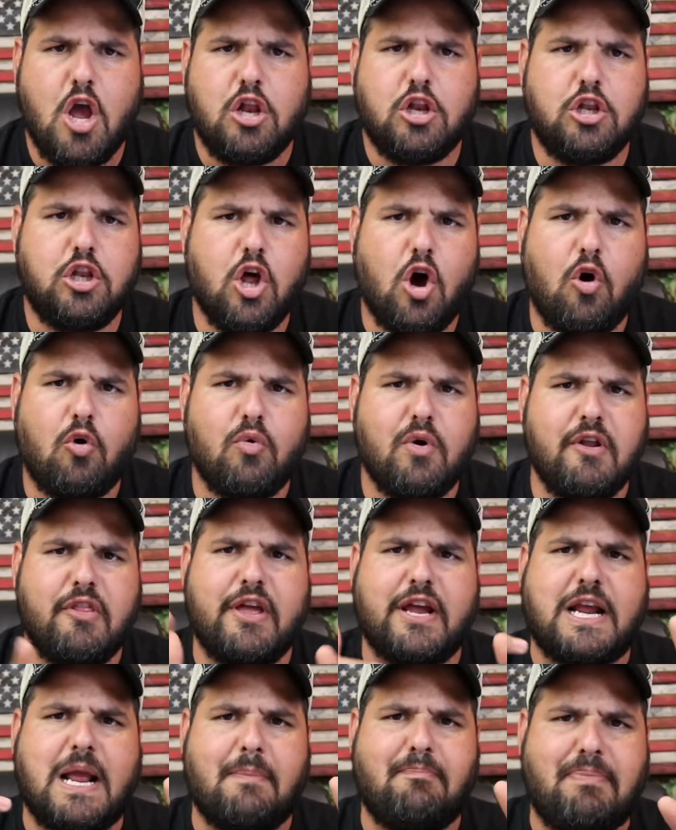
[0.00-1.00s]
lower
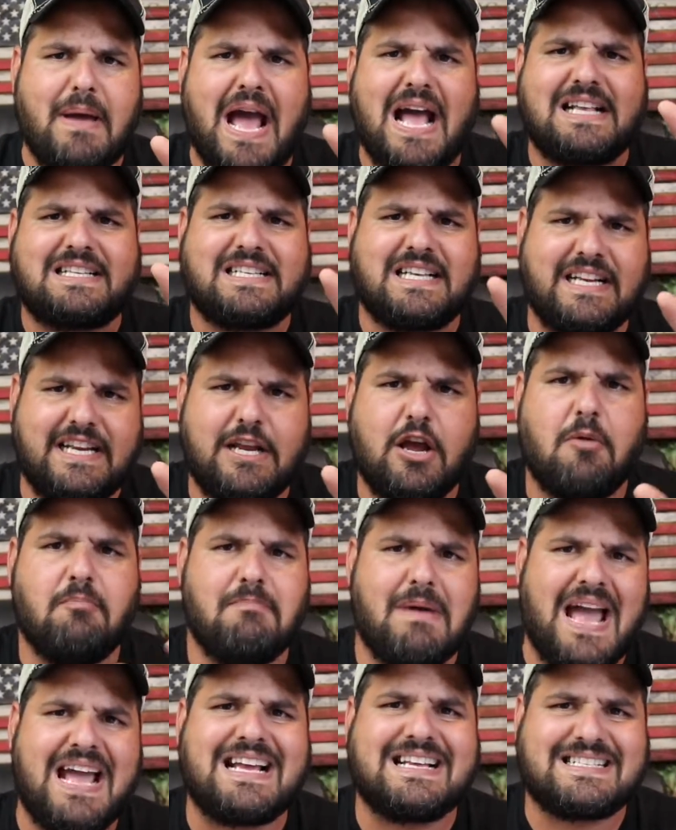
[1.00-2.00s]
the capacity of
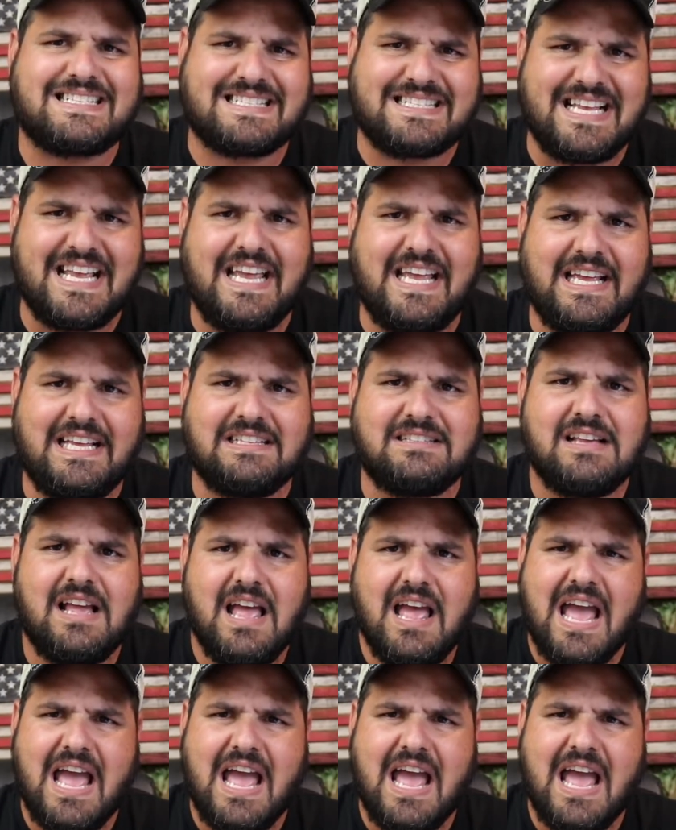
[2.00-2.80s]
magazines,